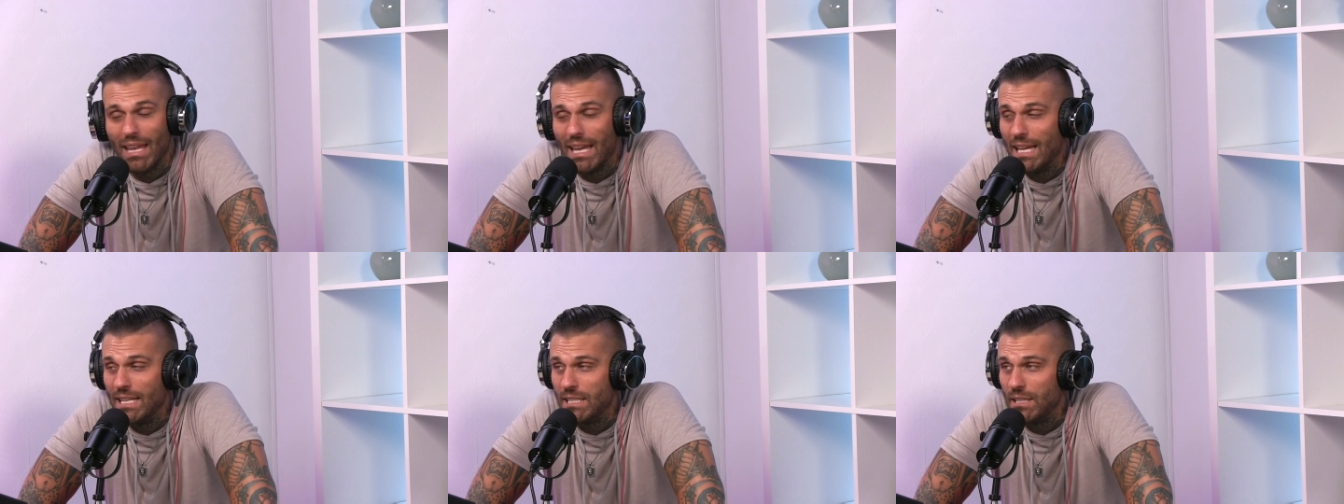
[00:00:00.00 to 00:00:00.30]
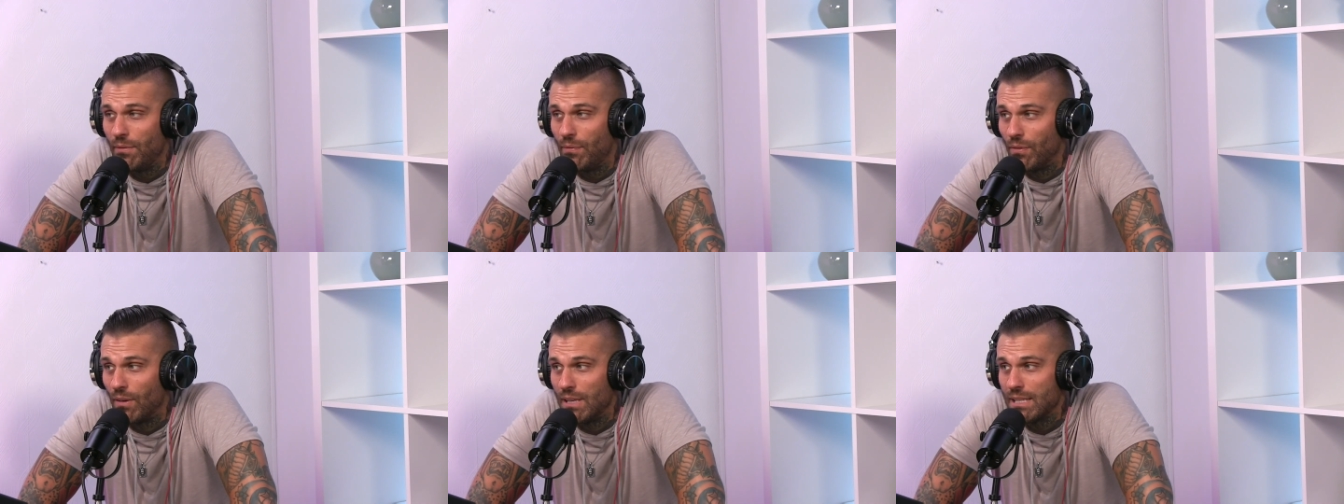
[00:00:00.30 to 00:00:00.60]

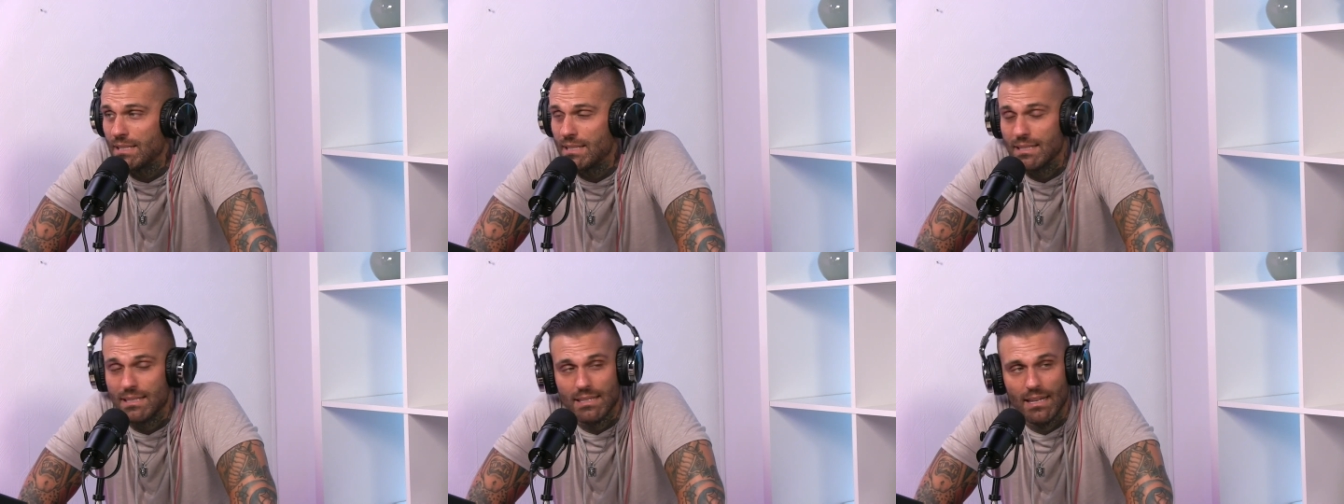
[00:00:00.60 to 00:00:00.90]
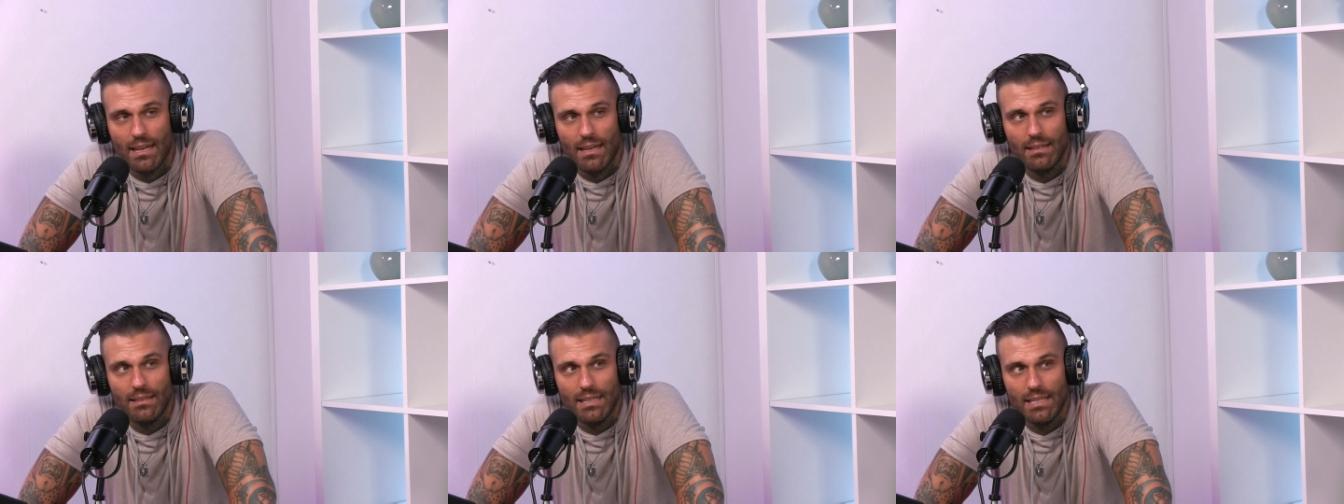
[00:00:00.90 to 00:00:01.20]
easy for us to
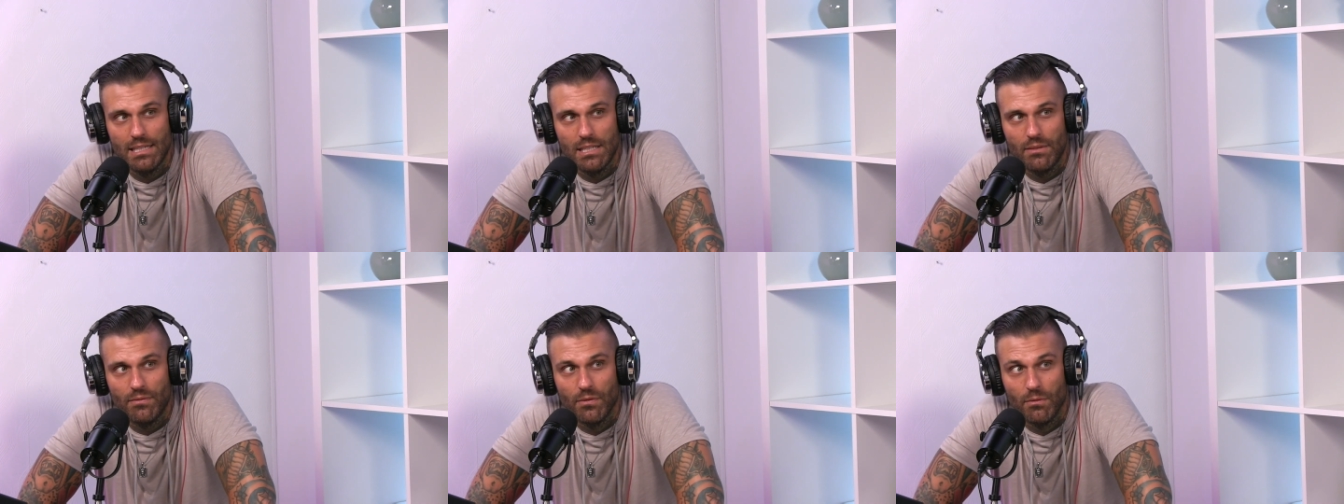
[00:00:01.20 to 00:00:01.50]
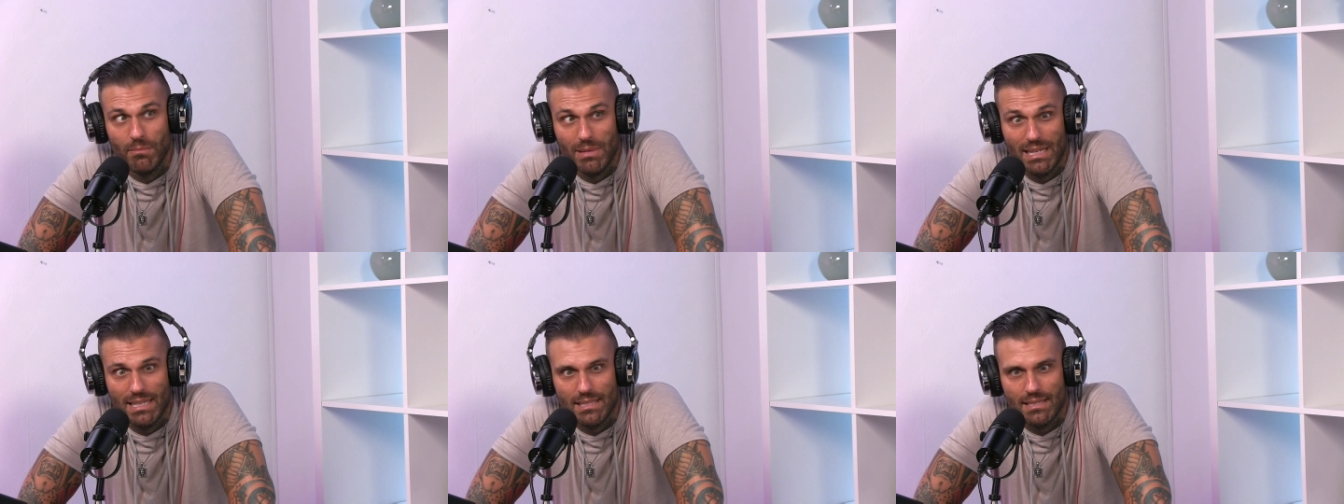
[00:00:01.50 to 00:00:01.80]
say, easy for
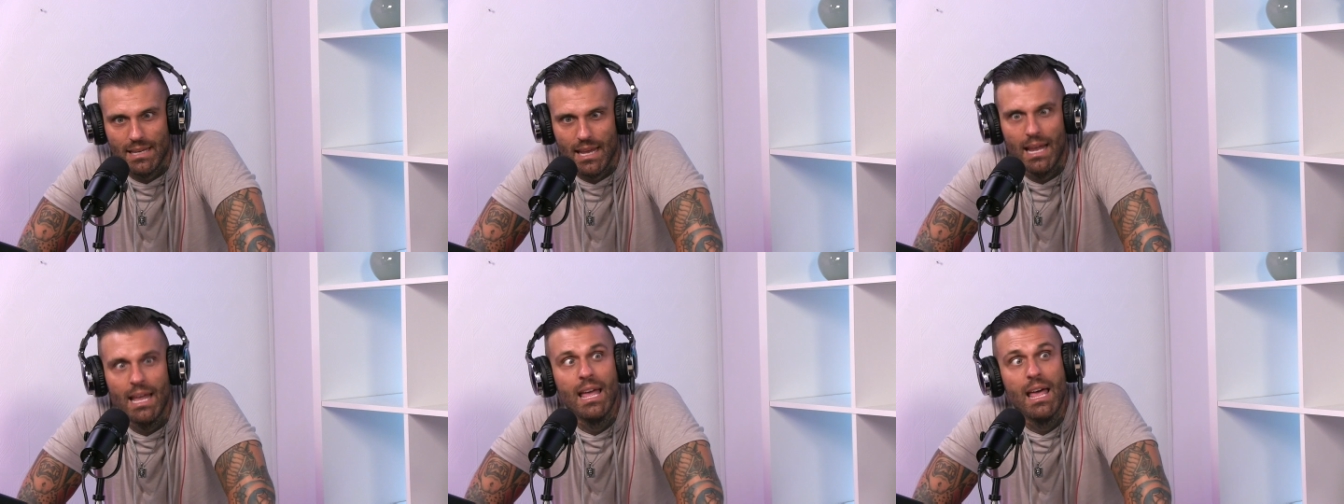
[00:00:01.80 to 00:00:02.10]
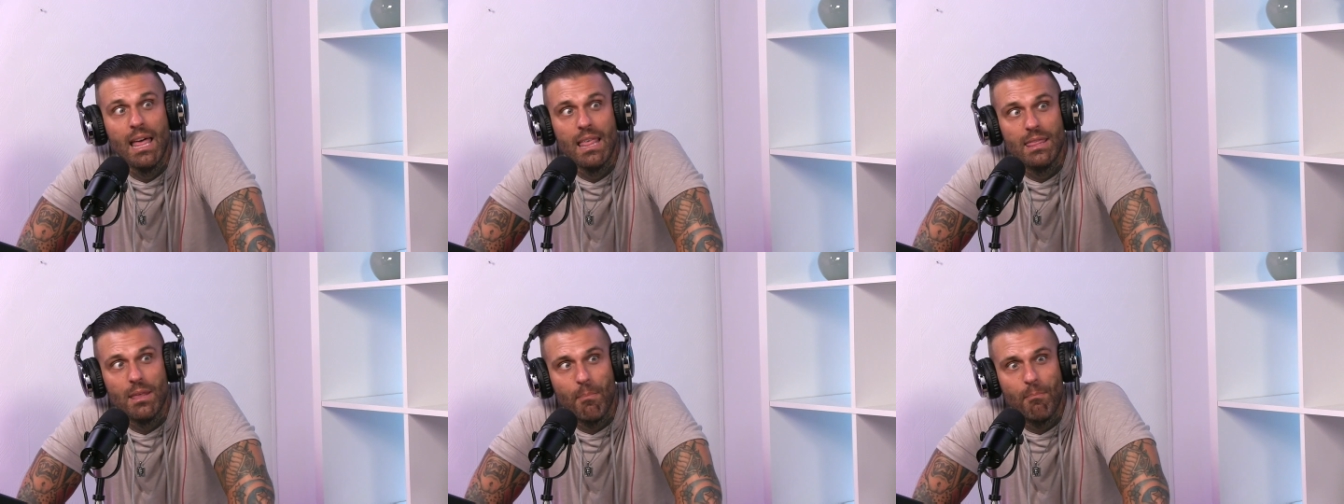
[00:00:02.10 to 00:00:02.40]
me to say,
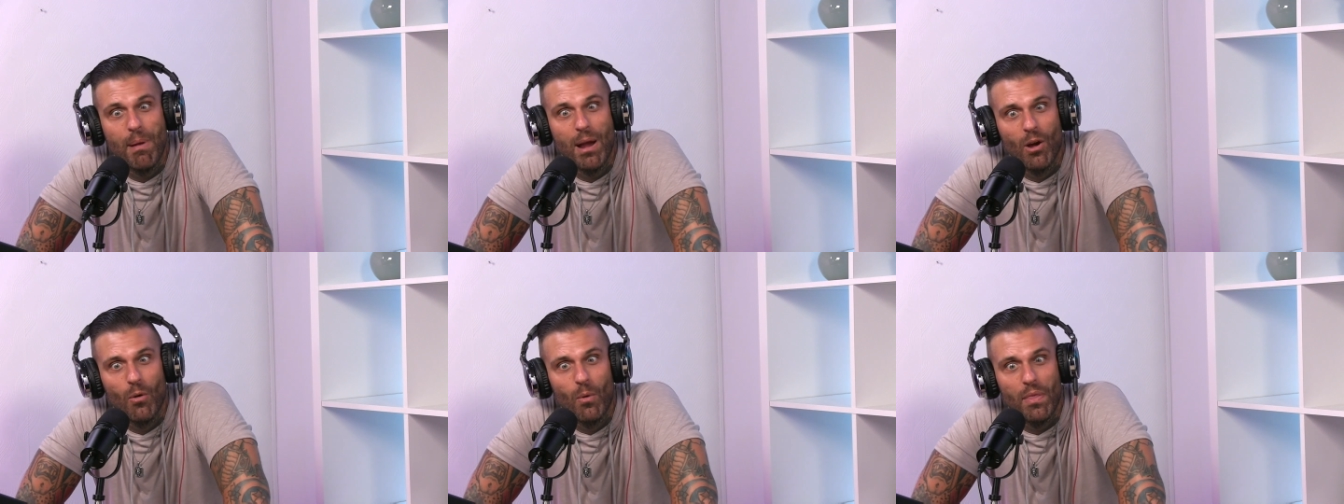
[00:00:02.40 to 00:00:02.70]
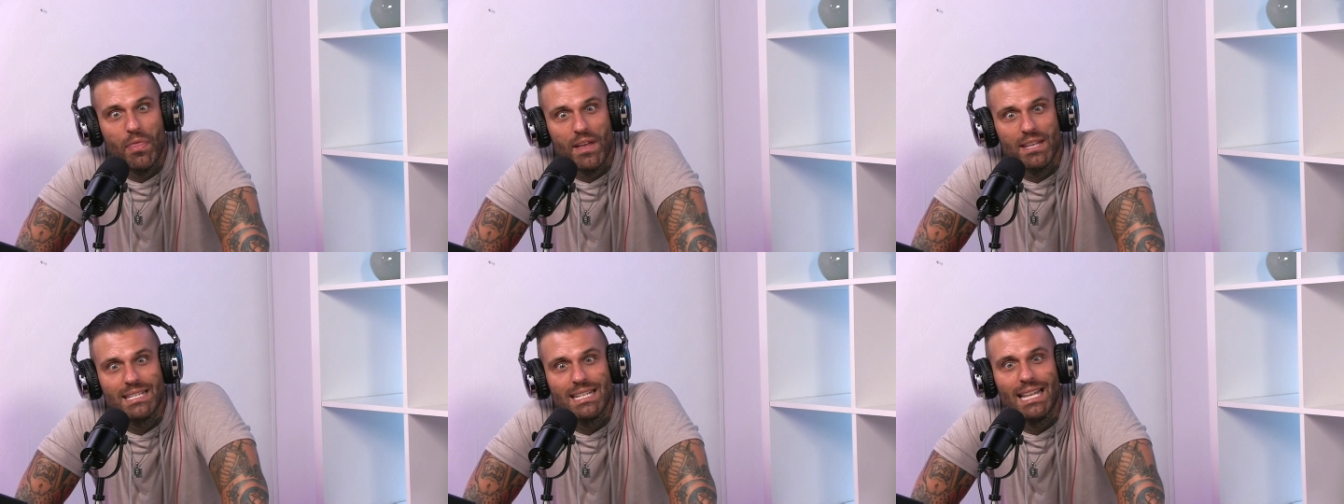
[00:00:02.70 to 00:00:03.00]
the bear
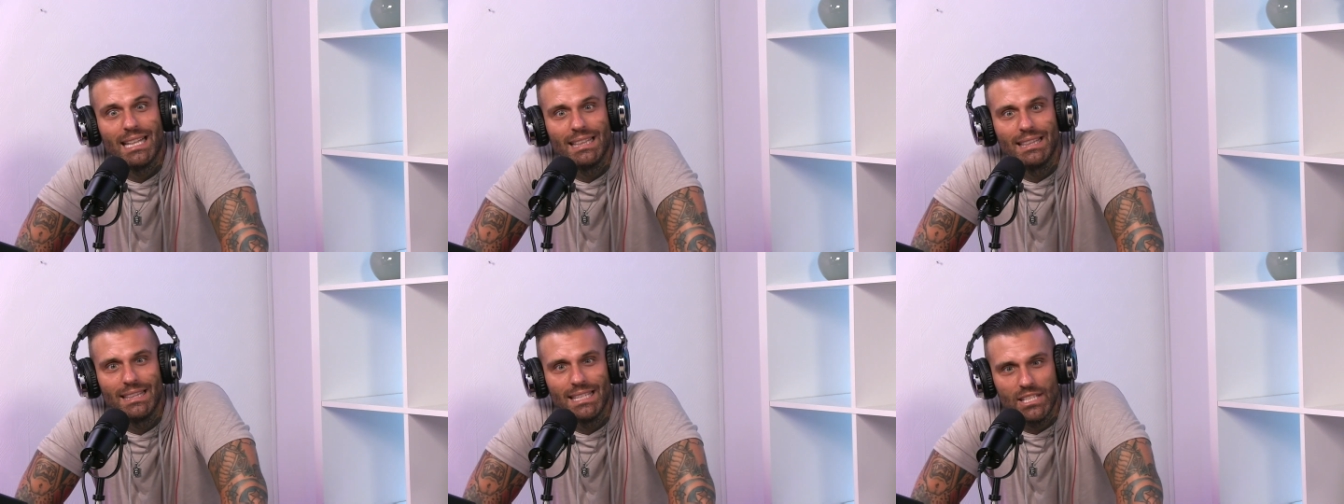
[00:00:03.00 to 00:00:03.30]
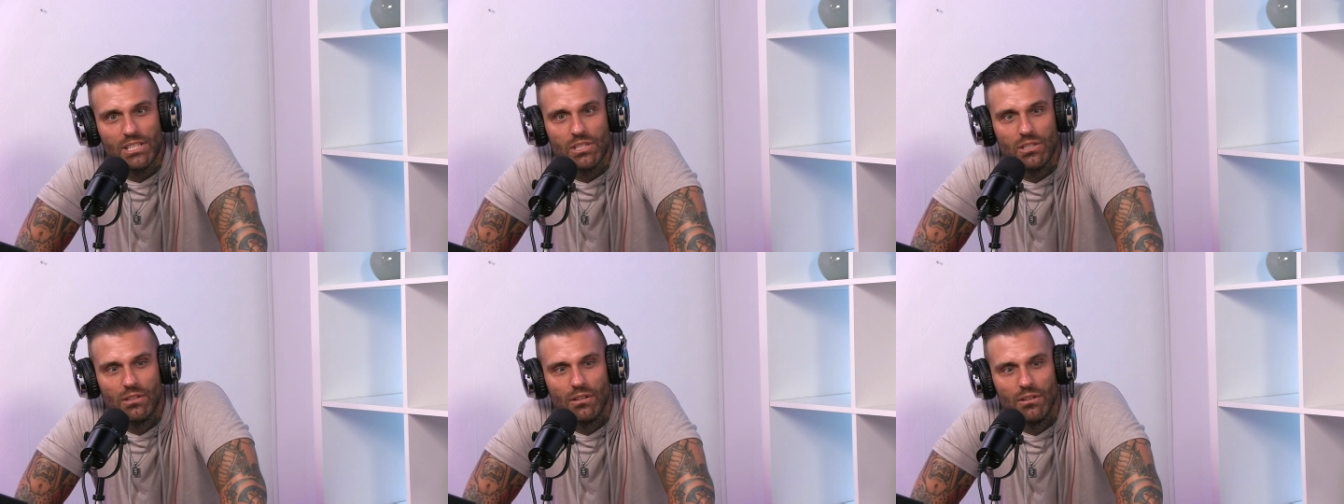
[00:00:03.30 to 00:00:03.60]
with us
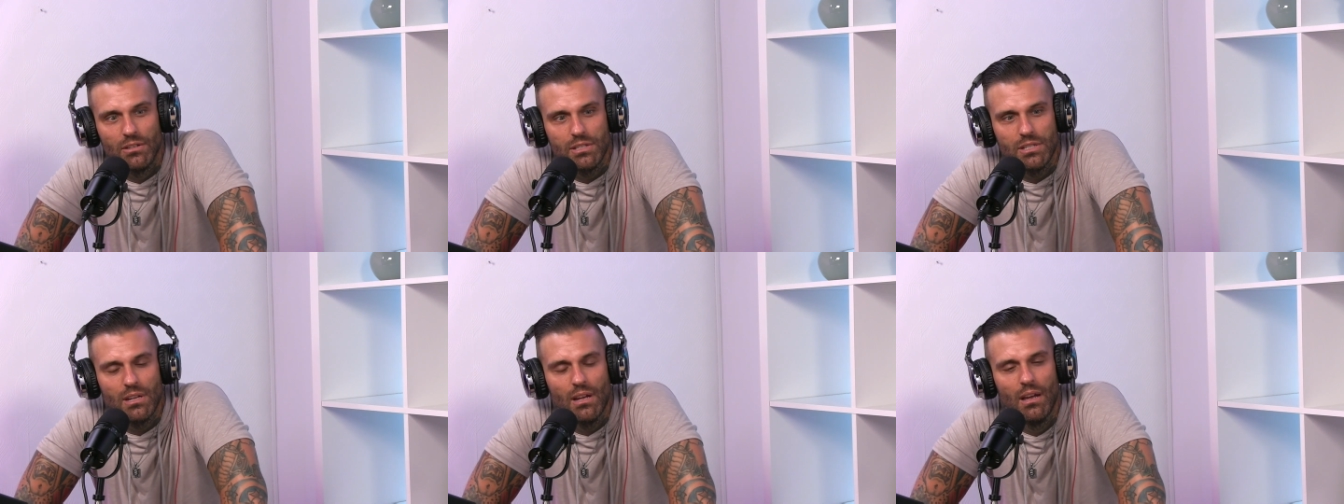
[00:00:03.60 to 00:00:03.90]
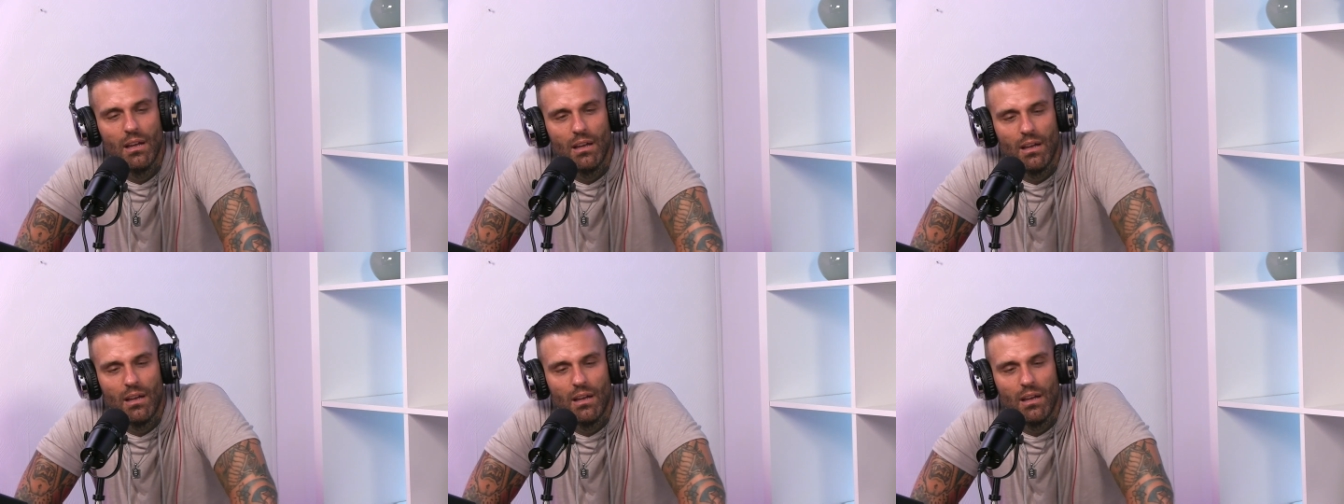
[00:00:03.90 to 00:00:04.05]
listeners.